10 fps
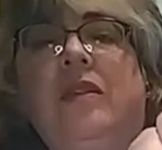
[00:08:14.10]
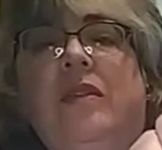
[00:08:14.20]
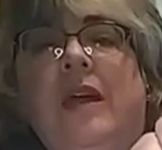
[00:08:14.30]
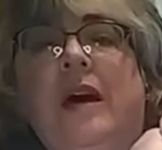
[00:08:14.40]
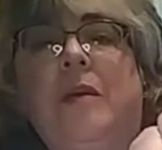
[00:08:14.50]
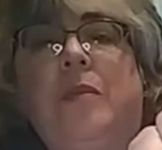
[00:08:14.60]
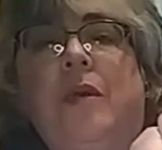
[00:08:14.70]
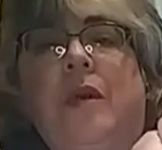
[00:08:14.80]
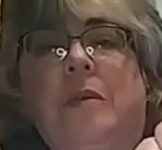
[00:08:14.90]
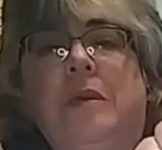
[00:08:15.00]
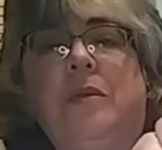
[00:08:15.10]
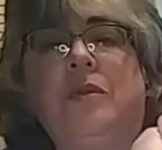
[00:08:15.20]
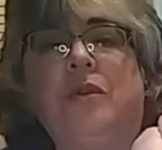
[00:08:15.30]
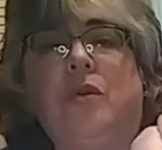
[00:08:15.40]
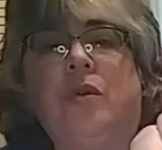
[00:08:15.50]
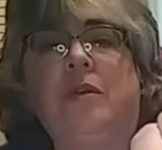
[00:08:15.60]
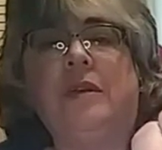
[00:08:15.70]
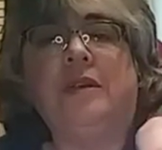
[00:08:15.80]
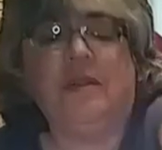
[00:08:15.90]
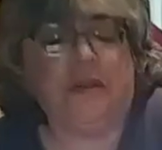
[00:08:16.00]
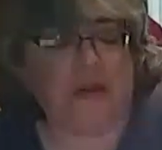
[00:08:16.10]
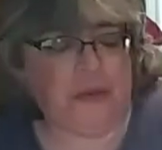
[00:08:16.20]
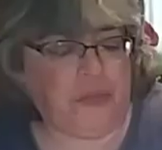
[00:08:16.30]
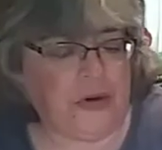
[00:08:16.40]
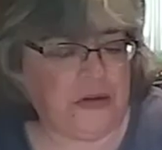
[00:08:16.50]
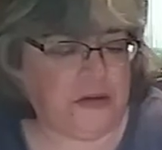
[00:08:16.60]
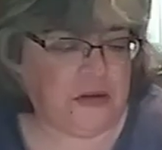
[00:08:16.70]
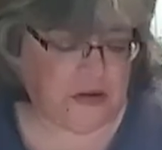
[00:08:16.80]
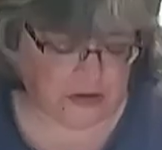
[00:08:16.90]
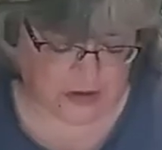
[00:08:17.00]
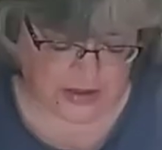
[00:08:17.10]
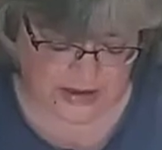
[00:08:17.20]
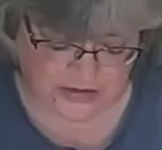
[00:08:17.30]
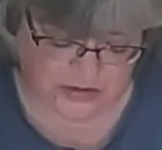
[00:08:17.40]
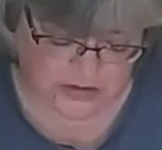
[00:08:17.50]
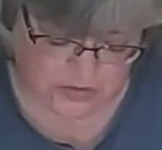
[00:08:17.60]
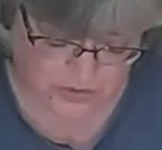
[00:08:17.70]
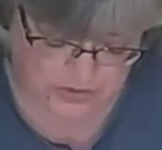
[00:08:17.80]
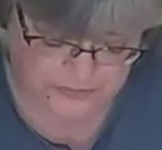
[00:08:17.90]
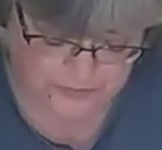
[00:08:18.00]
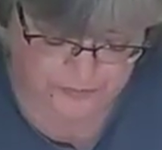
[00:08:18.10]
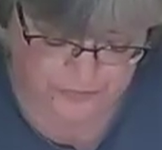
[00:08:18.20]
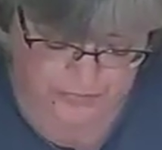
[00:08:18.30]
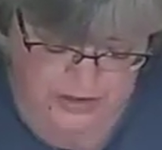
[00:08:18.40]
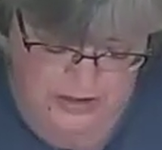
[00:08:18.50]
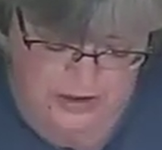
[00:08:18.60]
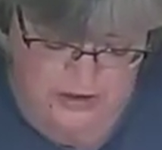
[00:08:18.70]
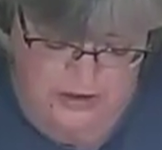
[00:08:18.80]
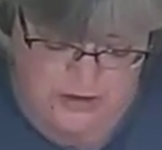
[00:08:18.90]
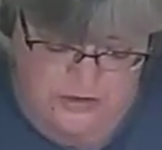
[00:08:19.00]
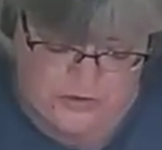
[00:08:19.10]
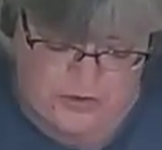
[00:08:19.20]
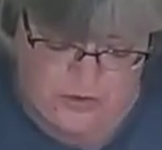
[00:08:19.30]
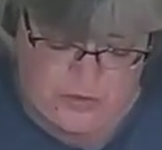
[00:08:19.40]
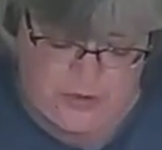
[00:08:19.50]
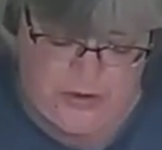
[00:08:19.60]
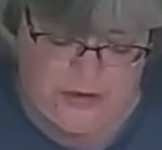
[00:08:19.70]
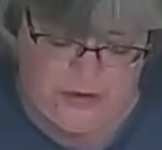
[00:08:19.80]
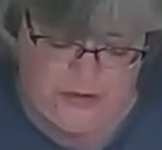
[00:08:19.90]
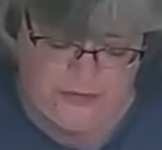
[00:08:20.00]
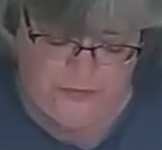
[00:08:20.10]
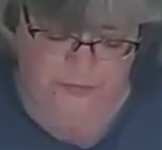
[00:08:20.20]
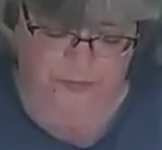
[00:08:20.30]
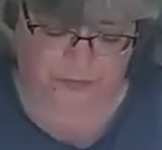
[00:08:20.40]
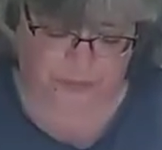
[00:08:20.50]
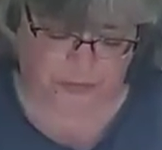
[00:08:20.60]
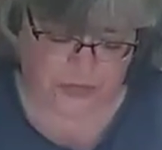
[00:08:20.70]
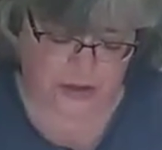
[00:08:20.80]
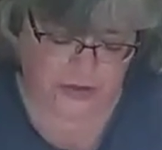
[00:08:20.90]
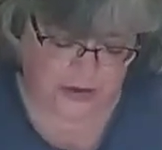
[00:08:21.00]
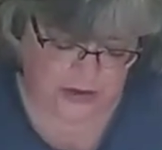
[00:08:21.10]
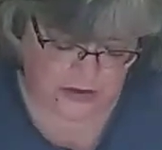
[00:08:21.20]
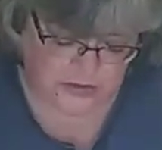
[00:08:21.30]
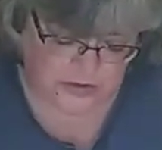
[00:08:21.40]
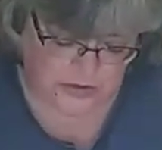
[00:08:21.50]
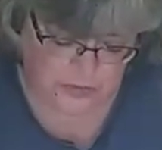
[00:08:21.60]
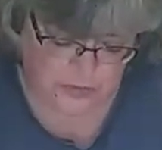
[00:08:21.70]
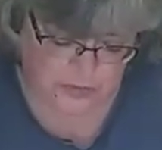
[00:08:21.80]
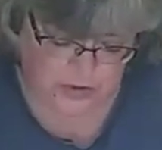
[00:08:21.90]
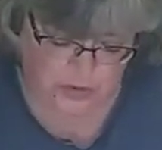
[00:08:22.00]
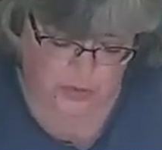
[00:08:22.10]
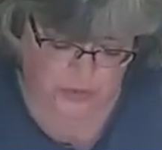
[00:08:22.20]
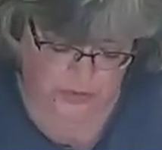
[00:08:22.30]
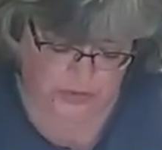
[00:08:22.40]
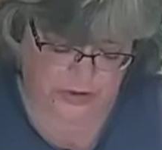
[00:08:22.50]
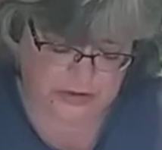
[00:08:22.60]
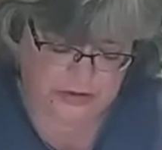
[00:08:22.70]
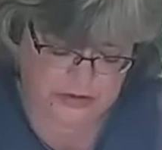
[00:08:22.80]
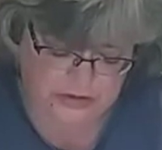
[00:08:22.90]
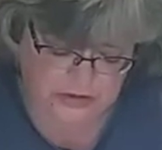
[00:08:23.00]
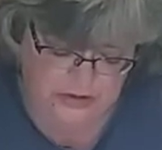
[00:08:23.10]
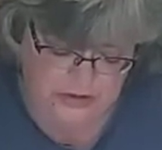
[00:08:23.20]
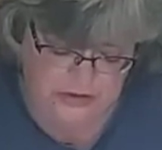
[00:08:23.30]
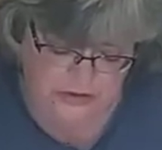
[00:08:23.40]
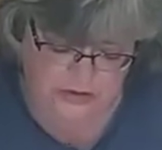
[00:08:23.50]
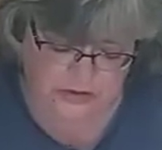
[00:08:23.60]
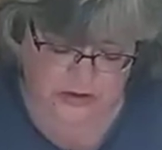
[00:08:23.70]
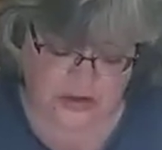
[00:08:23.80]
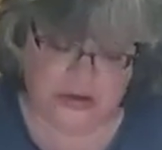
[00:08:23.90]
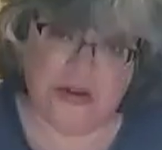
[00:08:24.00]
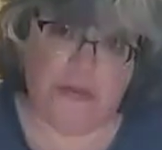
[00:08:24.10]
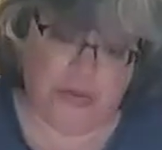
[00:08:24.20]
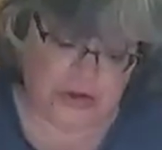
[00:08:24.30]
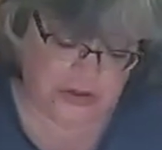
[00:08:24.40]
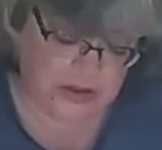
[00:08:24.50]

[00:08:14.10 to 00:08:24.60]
That probably was a 1/4 inch until I pressed the glass into it. So, I think you can see where we're going with this, since I just said press the